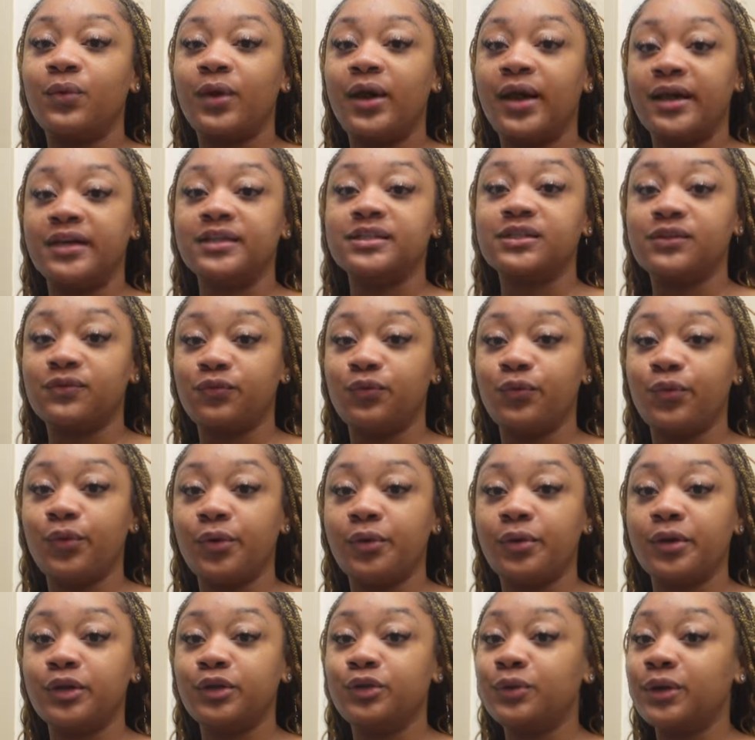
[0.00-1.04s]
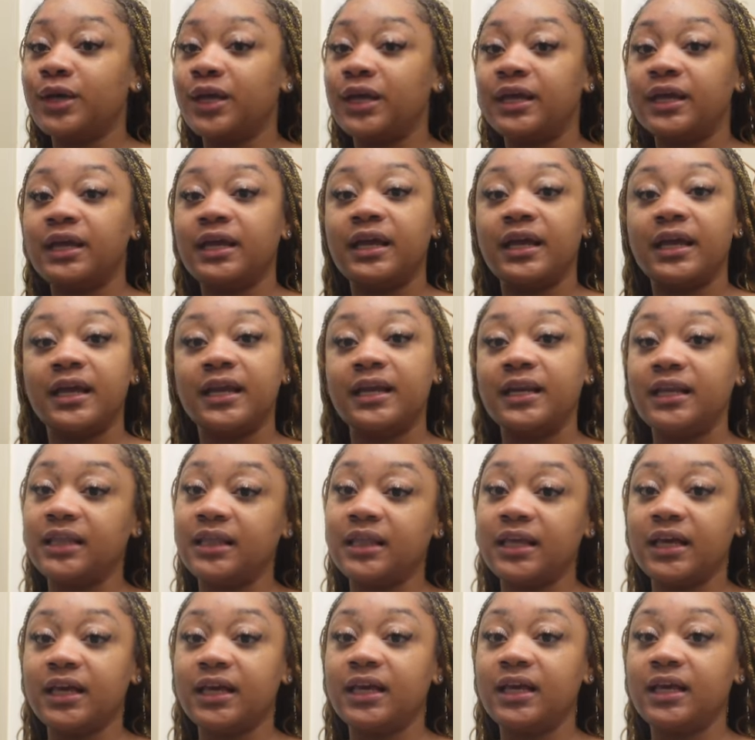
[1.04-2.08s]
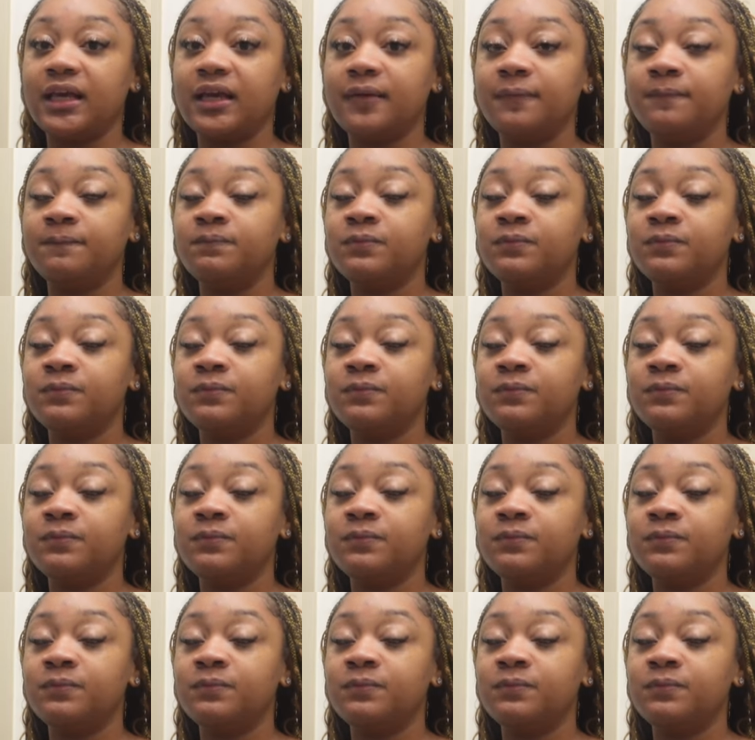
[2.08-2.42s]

at Sephora, you can get anything